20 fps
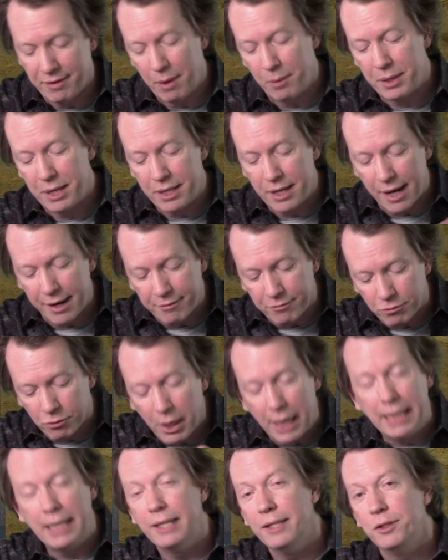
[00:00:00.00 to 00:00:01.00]
I want to dive
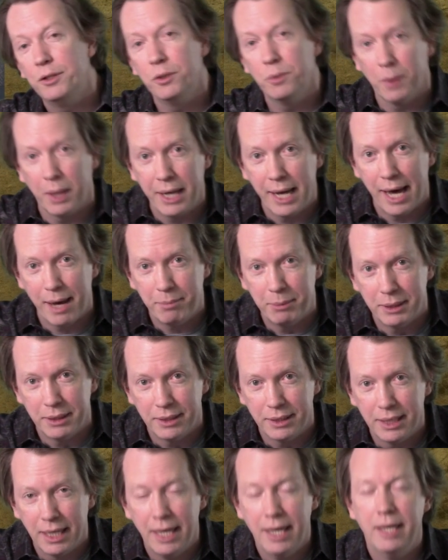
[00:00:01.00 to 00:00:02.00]
right into what
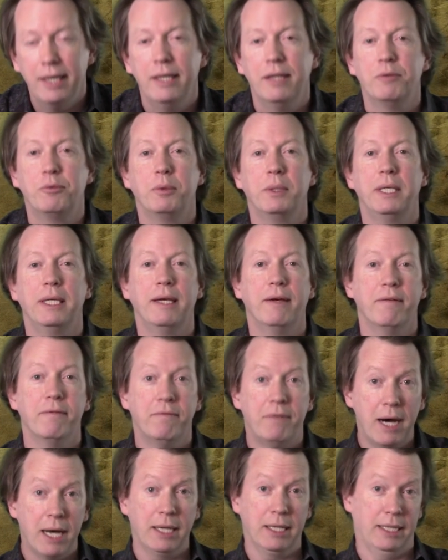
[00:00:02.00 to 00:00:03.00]
happens if we
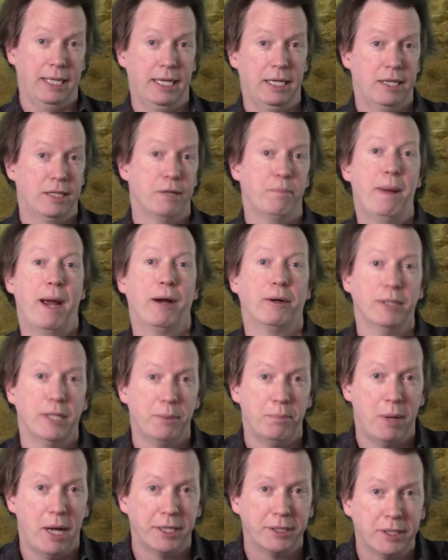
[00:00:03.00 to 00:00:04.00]
violate the
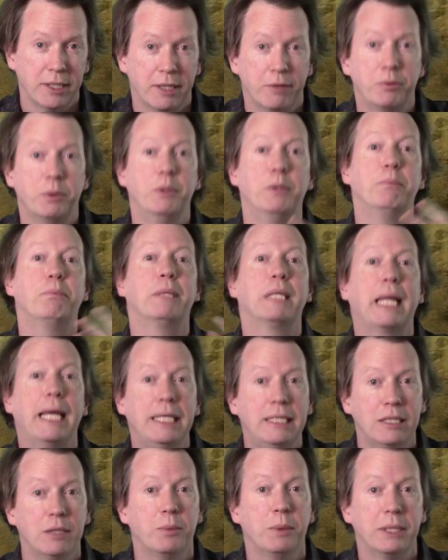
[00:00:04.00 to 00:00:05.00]
parallel postulate, if we
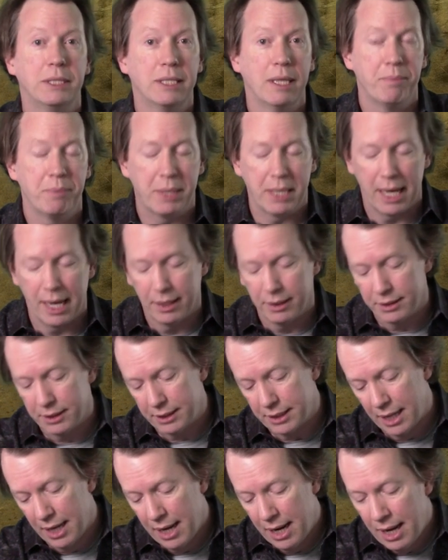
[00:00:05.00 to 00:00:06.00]
replace it with something
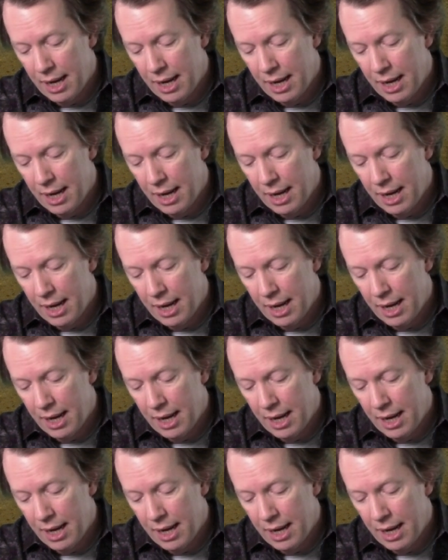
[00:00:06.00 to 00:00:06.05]
else.